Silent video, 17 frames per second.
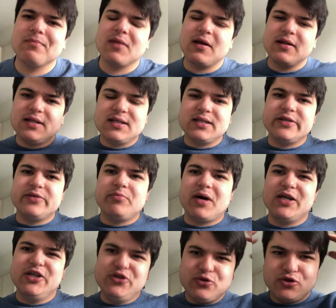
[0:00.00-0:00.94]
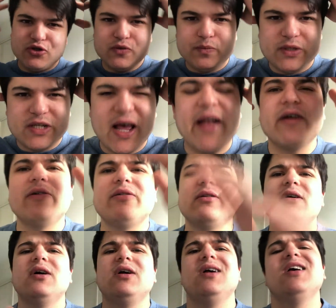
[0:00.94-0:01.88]
This is my YouTube channel
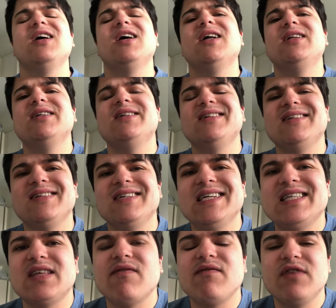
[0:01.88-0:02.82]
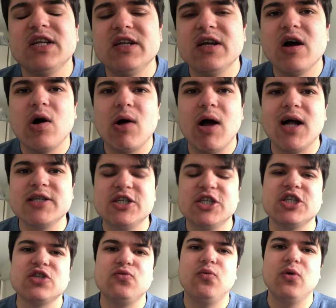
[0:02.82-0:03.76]
and in this video I
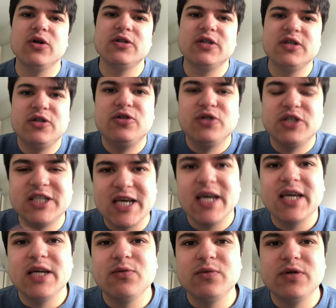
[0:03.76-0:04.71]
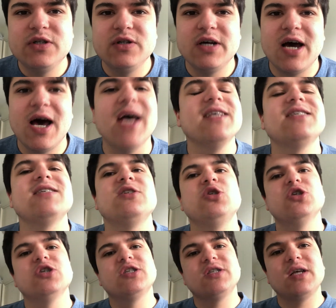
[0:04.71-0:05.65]
just wanted to check in with you guys and
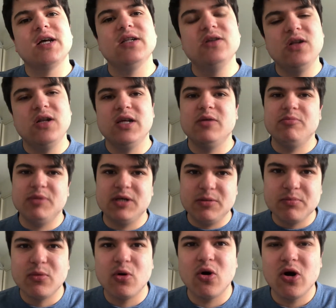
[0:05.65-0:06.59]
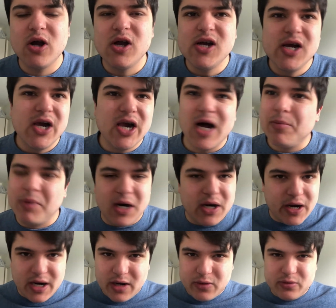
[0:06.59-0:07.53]
just tell you a little bit more about
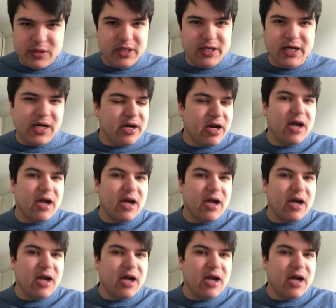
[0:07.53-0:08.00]
how the year